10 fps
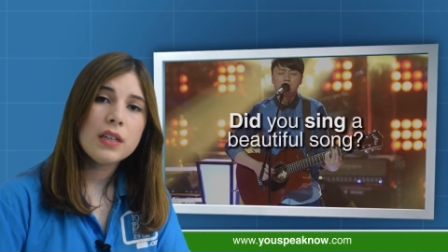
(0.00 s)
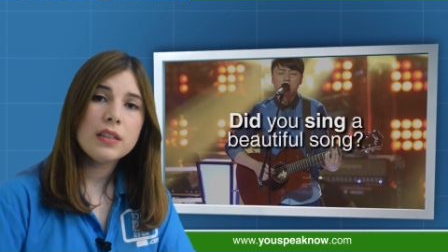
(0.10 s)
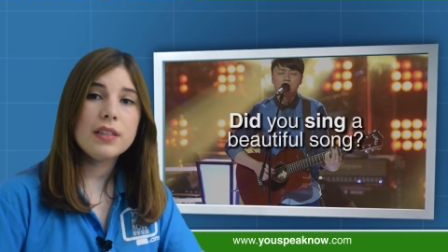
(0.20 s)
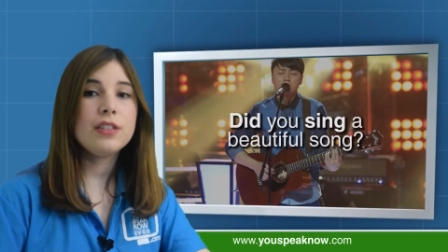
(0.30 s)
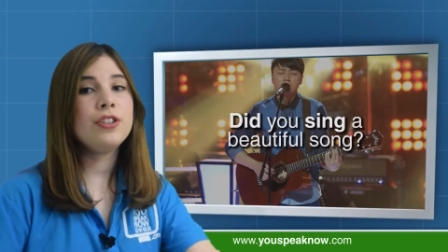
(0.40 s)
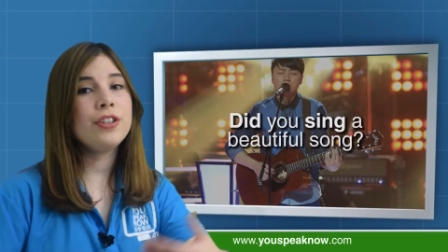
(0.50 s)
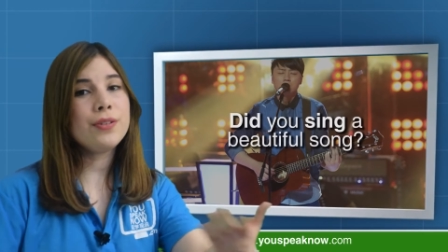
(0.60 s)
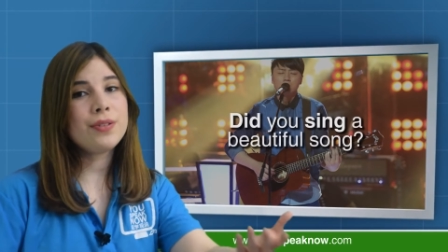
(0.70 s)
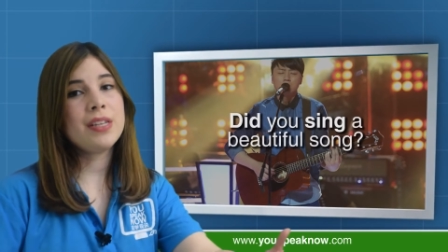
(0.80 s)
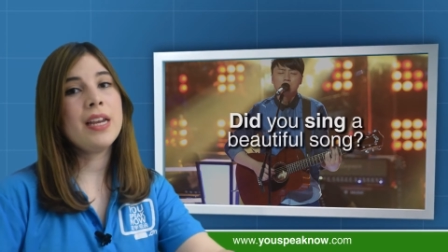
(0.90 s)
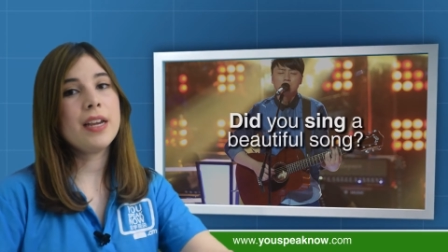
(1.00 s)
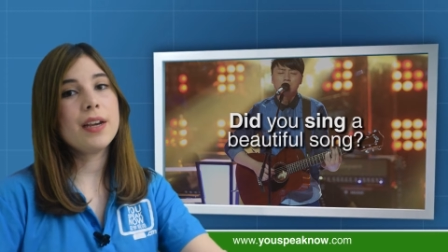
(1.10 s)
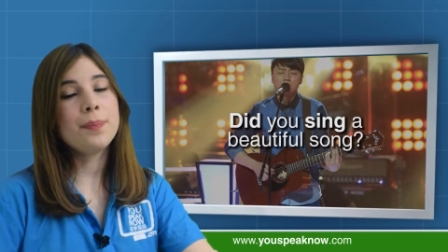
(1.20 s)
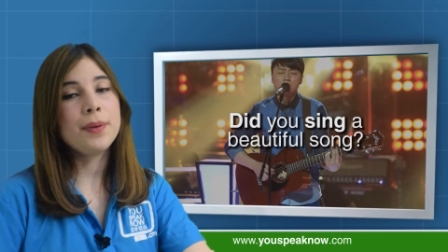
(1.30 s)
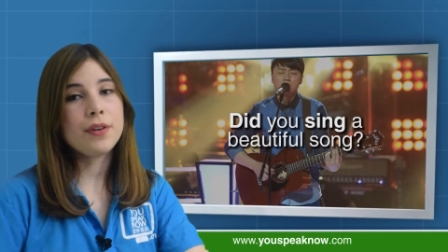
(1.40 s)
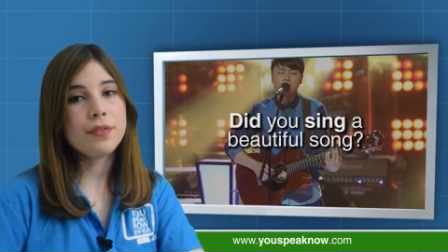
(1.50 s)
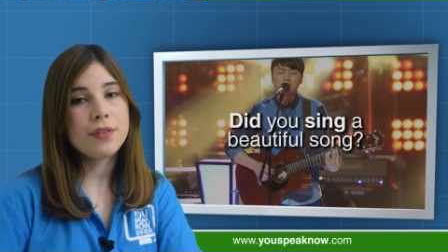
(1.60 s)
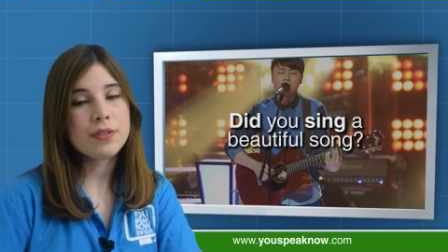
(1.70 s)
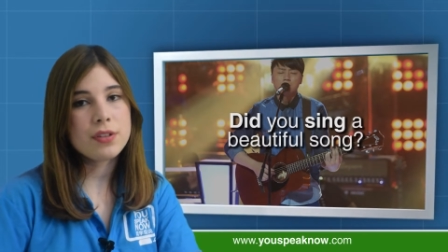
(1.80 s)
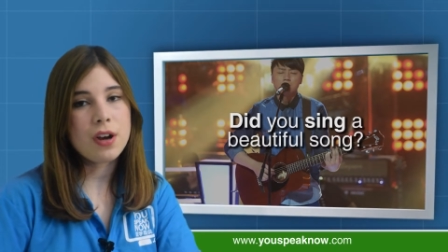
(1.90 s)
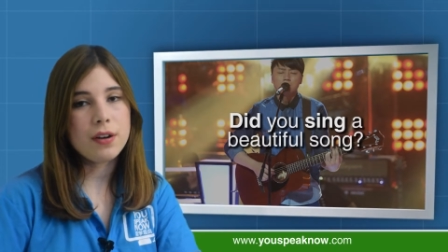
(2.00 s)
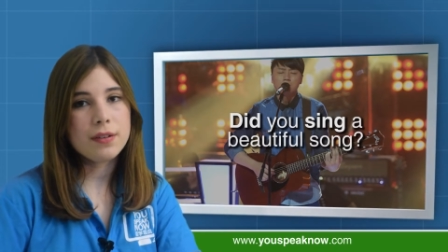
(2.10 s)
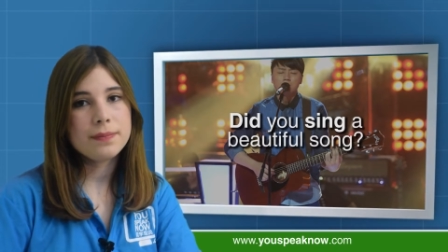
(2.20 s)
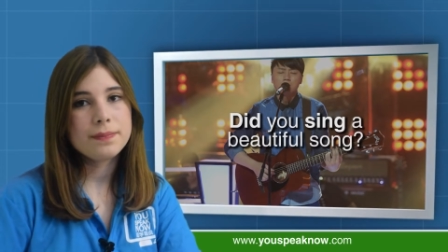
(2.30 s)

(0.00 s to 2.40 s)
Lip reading: Did you sing a beautiful song?